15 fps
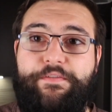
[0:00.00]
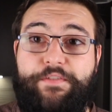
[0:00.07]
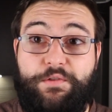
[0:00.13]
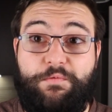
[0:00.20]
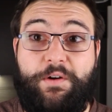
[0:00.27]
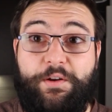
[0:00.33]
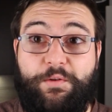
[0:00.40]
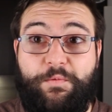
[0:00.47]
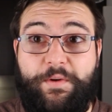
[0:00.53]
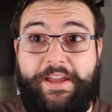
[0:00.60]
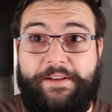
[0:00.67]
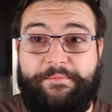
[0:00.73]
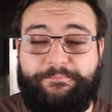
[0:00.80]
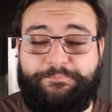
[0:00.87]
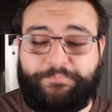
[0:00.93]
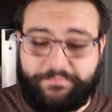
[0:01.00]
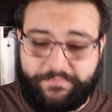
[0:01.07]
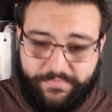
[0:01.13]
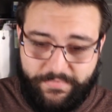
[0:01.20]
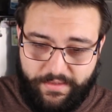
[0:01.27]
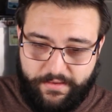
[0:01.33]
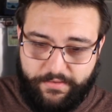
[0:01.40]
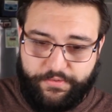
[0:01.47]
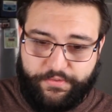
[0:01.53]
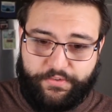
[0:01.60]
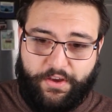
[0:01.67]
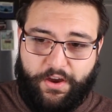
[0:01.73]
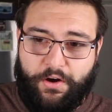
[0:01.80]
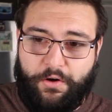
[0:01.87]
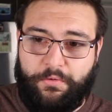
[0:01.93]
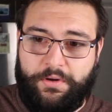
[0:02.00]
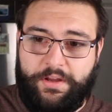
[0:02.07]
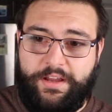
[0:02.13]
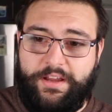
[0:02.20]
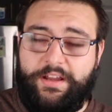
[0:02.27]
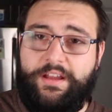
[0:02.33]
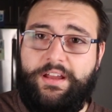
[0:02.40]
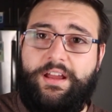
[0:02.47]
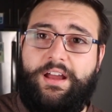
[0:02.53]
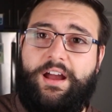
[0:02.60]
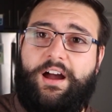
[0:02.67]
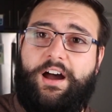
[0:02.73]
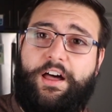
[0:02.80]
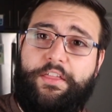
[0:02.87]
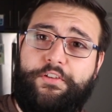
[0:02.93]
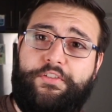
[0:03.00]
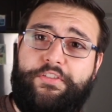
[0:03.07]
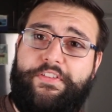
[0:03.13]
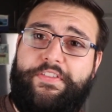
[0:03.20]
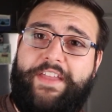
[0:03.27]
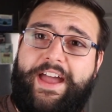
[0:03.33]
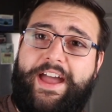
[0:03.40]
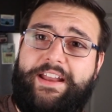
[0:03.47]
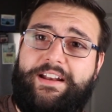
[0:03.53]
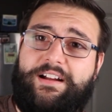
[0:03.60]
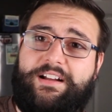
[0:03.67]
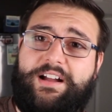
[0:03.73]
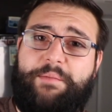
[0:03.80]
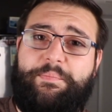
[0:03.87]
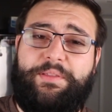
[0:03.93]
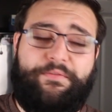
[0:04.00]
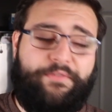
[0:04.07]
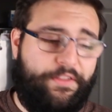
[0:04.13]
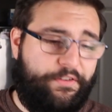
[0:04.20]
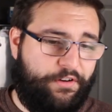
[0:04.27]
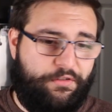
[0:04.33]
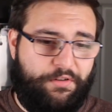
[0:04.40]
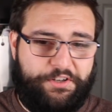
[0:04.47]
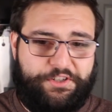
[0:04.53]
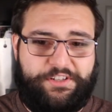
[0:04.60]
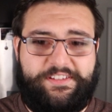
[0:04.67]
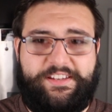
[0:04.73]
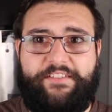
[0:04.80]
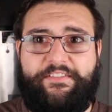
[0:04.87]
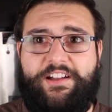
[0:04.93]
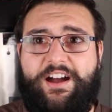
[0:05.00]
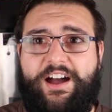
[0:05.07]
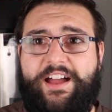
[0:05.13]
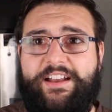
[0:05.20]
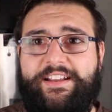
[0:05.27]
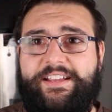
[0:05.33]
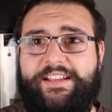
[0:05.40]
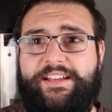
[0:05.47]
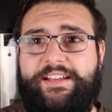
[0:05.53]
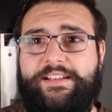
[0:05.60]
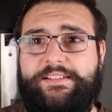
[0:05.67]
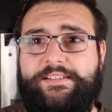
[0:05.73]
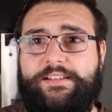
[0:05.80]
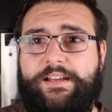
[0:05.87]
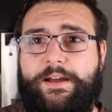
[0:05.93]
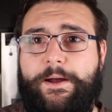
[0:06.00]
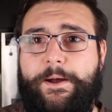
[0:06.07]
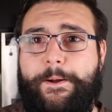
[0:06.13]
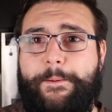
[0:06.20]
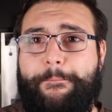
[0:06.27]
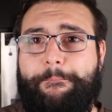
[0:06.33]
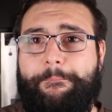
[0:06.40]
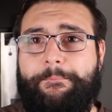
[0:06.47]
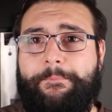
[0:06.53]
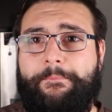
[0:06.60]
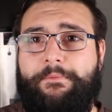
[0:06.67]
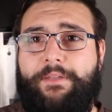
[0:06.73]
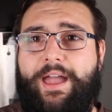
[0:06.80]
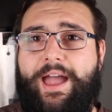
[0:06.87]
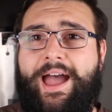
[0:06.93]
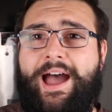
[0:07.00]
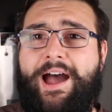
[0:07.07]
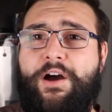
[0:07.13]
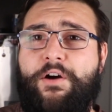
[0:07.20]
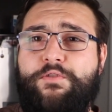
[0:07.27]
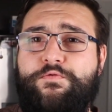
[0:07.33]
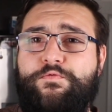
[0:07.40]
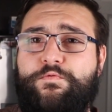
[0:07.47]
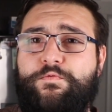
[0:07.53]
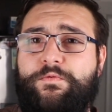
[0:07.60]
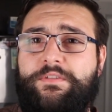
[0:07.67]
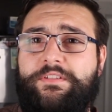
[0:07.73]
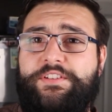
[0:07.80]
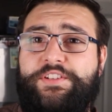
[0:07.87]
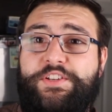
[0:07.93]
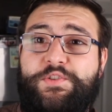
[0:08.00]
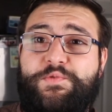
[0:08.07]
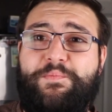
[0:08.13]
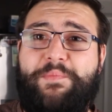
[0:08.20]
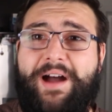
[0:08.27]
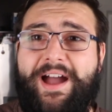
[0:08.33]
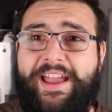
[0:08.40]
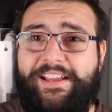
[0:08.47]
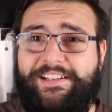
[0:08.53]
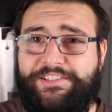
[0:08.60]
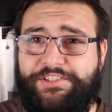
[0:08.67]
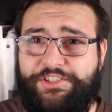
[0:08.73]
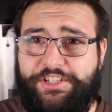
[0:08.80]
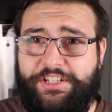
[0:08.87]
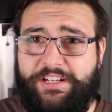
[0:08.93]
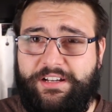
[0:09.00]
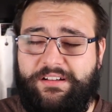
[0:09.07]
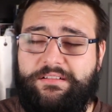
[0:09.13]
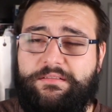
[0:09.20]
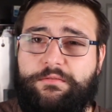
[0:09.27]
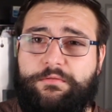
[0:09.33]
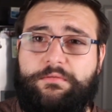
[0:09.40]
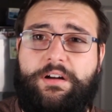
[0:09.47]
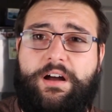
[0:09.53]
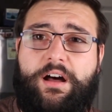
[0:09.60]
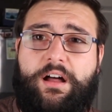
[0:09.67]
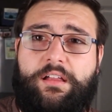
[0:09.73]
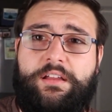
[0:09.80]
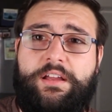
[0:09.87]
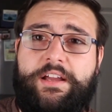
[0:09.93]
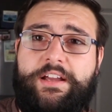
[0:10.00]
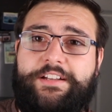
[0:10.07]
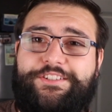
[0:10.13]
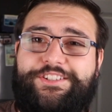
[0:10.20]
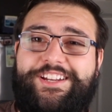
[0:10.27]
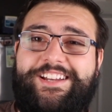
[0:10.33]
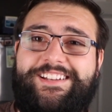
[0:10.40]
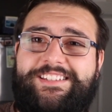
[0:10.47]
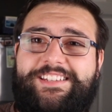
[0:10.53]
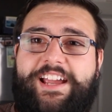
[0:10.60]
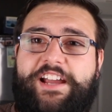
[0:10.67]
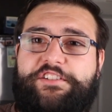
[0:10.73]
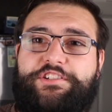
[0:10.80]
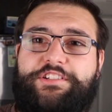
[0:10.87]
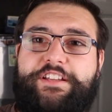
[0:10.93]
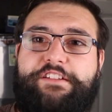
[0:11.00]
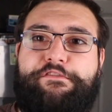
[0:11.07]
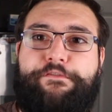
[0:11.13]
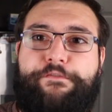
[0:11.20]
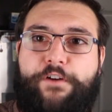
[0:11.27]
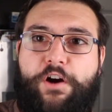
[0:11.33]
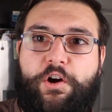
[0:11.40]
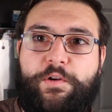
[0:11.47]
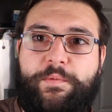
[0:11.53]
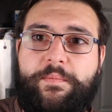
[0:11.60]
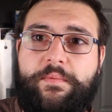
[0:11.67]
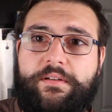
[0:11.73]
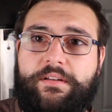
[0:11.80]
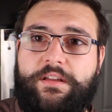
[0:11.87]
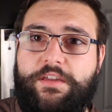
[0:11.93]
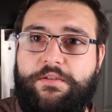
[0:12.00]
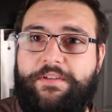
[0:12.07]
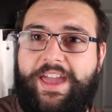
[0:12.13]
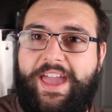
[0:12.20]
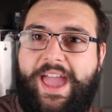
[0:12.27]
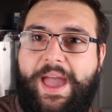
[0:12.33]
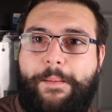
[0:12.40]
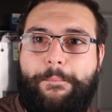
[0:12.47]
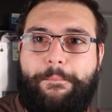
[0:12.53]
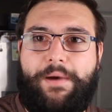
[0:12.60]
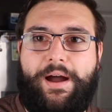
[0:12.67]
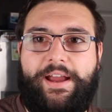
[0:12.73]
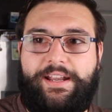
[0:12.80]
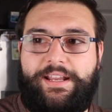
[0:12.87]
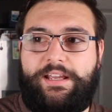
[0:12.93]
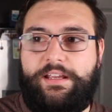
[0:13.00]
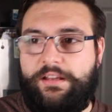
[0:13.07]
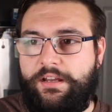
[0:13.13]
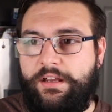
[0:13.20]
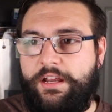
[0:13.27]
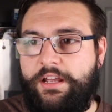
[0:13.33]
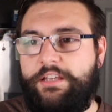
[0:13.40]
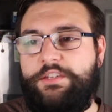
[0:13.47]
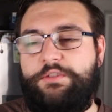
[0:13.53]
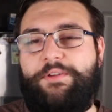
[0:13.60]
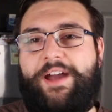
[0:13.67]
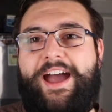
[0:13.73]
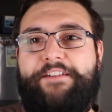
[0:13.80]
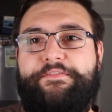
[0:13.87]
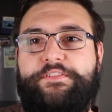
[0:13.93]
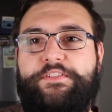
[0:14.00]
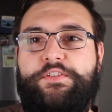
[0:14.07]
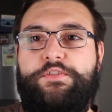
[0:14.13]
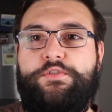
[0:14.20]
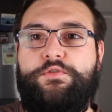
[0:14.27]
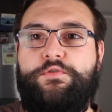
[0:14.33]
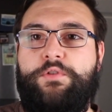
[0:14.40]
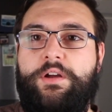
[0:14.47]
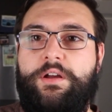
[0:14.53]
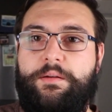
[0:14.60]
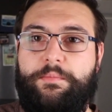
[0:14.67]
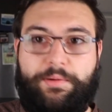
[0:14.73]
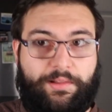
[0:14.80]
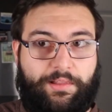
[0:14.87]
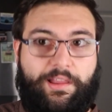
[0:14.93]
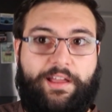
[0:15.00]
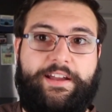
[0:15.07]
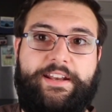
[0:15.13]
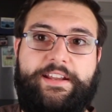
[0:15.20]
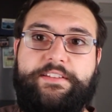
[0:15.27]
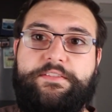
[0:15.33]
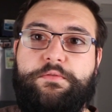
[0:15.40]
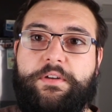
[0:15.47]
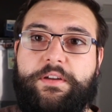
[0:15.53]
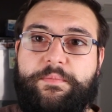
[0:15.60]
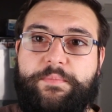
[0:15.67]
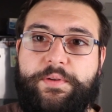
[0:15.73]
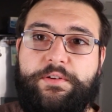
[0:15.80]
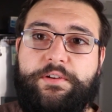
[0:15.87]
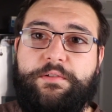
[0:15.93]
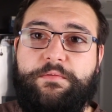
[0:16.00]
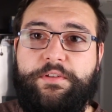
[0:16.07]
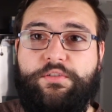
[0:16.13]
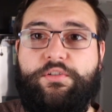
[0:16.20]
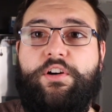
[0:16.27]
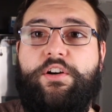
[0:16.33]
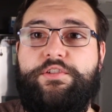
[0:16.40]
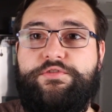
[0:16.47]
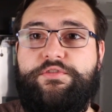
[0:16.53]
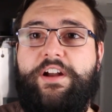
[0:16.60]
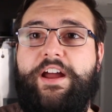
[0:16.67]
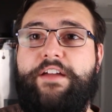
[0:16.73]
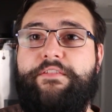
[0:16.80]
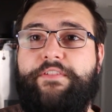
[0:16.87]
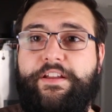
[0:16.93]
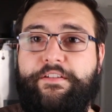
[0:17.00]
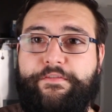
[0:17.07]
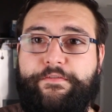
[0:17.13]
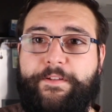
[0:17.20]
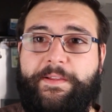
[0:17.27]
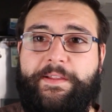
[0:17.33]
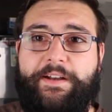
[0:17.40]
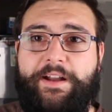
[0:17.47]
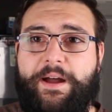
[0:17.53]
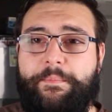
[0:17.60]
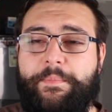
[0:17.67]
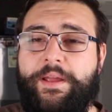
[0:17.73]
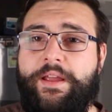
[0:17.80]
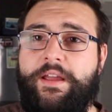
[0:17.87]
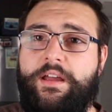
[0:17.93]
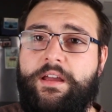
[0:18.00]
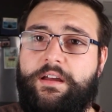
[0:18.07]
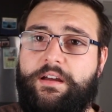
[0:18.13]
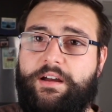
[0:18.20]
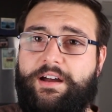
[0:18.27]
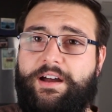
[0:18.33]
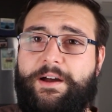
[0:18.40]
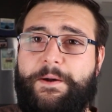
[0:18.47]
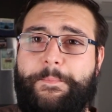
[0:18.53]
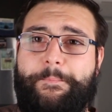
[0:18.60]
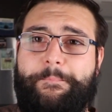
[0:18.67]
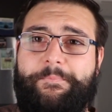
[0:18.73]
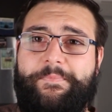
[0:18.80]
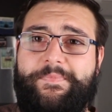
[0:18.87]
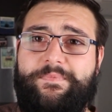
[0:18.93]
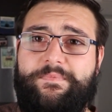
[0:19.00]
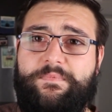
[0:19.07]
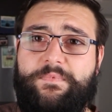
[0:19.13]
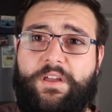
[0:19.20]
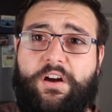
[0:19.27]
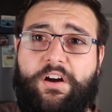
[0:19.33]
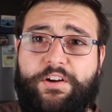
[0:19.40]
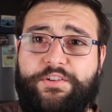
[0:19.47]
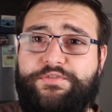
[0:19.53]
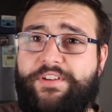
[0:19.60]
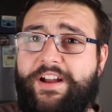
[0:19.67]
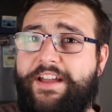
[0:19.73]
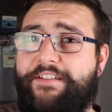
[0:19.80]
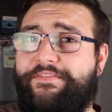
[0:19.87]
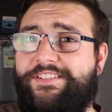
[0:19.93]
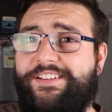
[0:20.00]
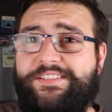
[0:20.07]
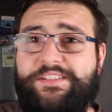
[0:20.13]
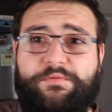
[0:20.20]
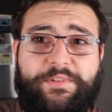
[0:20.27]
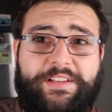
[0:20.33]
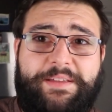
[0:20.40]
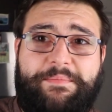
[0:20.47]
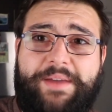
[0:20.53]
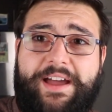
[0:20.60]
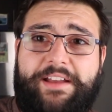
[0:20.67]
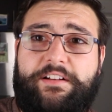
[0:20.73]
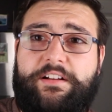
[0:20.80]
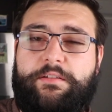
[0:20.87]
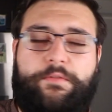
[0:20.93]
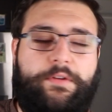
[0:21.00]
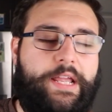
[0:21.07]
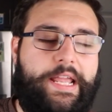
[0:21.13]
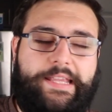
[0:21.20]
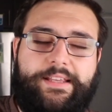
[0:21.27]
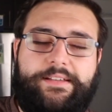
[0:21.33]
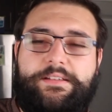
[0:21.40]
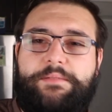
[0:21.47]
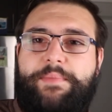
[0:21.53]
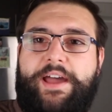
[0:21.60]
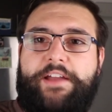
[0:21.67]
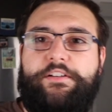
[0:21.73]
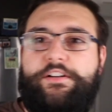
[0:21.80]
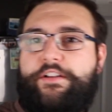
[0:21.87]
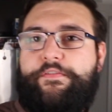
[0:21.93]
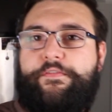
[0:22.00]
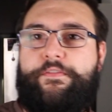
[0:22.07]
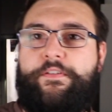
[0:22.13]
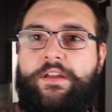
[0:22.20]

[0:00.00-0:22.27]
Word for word: if you want to win so other than that a couple of other questions i've got is um, how do you mine chia well chia is actually farmed you can't mine it you have to plug it into a computer with a hard drive and fill it up um, the hard drive doesn't really matter. It doesn't matter if